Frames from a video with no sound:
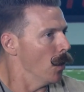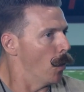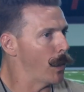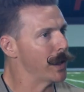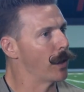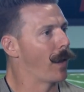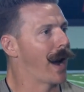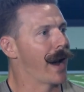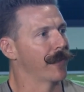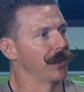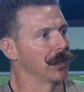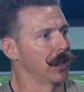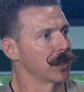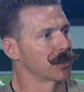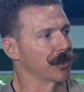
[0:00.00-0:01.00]
We don't have
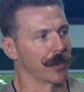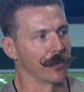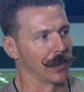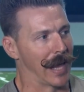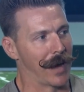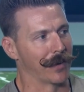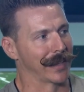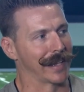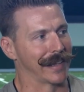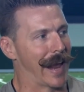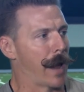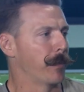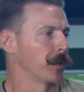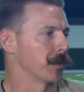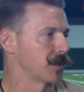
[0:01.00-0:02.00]
the luxury of allowing that to
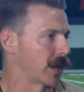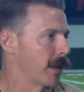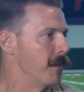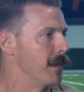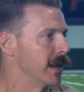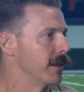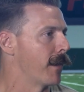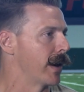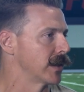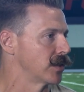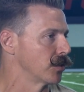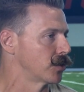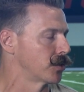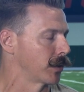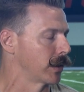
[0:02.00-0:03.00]
happen. We try to minimize
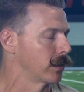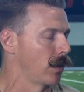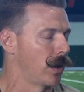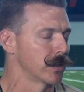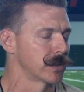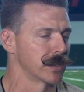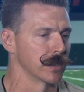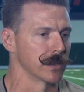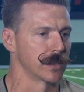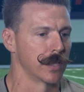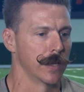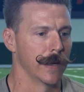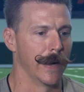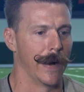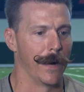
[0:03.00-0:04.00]
those strength losses
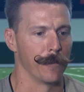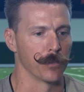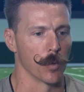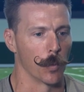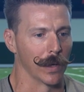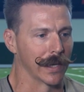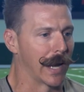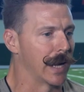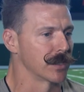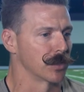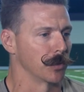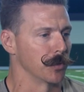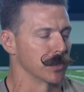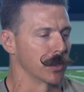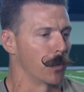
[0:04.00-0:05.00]
when guys are
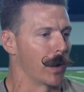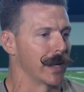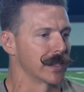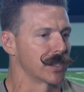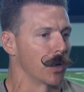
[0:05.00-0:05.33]
losing weight.